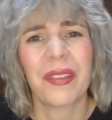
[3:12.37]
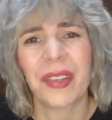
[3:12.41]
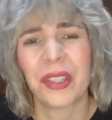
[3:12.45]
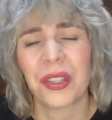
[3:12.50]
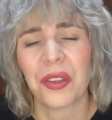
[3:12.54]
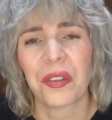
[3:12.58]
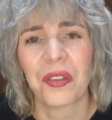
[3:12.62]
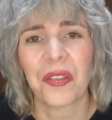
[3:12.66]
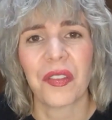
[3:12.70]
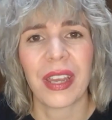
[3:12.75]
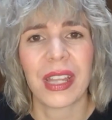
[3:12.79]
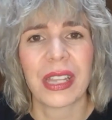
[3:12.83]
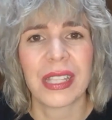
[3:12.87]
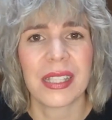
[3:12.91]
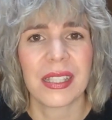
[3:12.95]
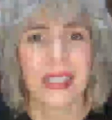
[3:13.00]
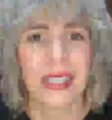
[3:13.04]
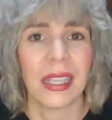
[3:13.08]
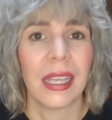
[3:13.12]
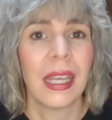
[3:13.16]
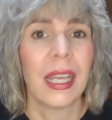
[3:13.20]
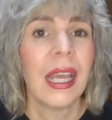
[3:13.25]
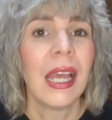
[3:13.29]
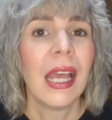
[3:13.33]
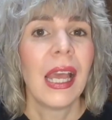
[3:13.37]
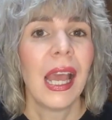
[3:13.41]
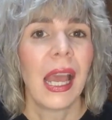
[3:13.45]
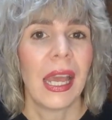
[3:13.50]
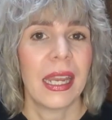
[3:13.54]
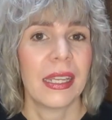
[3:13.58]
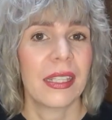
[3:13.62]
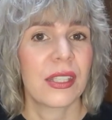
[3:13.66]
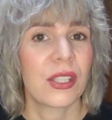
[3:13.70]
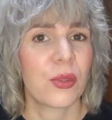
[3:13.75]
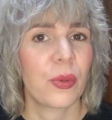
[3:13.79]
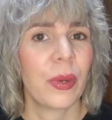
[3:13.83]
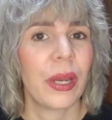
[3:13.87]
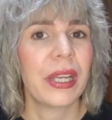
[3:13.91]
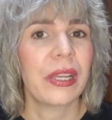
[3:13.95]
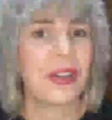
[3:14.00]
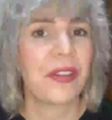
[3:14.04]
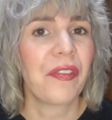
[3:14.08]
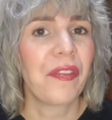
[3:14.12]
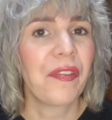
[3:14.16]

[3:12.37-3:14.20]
you fancy, and it's quite